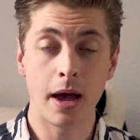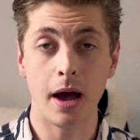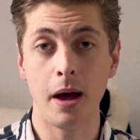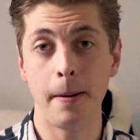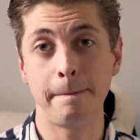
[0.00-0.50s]

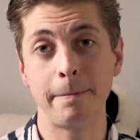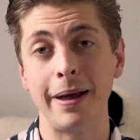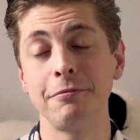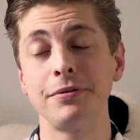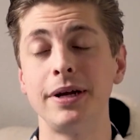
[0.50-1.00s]

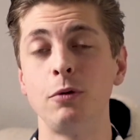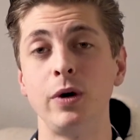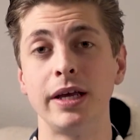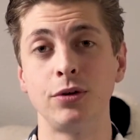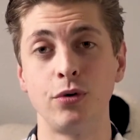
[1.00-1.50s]
After that, we
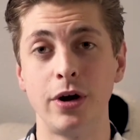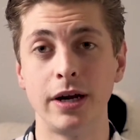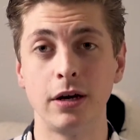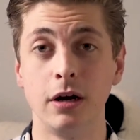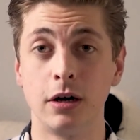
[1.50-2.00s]
had to
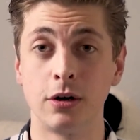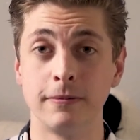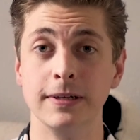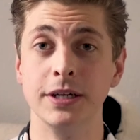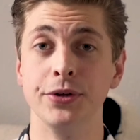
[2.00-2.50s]
write our
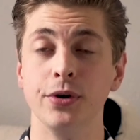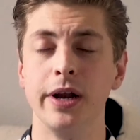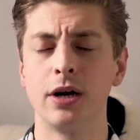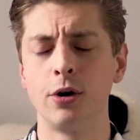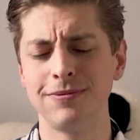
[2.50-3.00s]
cover letter,
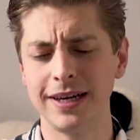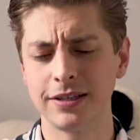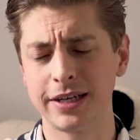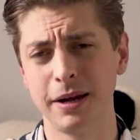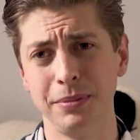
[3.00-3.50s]
and a cover
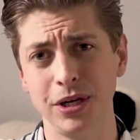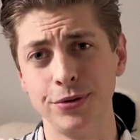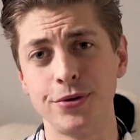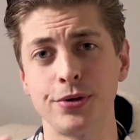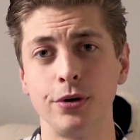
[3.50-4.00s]
letter can be
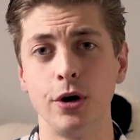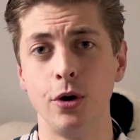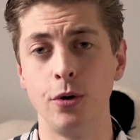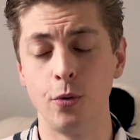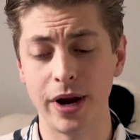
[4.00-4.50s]
used to
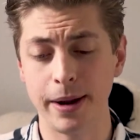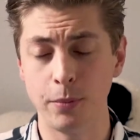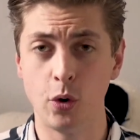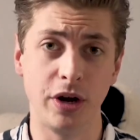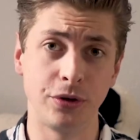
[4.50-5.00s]
go way
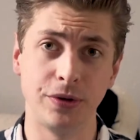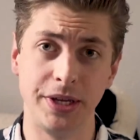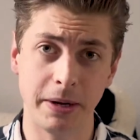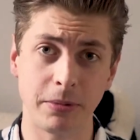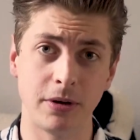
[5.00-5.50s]
more into
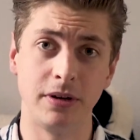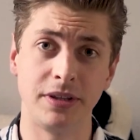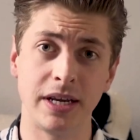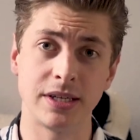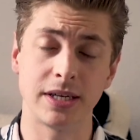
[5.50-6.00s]
depth on the
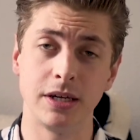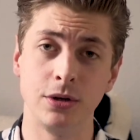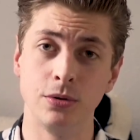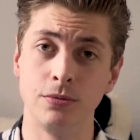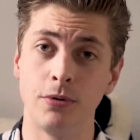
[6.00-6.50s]
things that
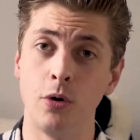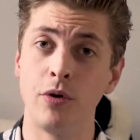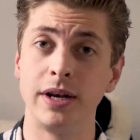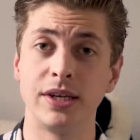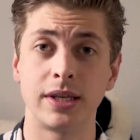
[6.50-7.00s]
you've
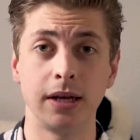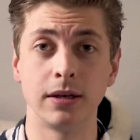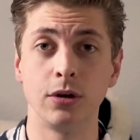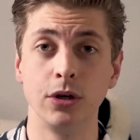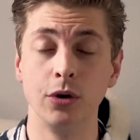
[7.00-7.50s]
already
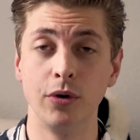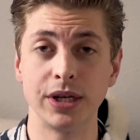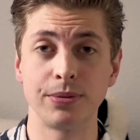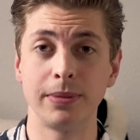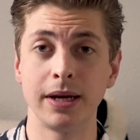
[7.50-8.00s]
stated on your
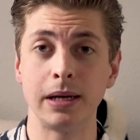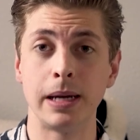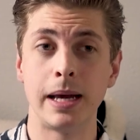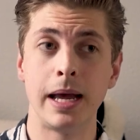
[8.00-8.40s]
resume.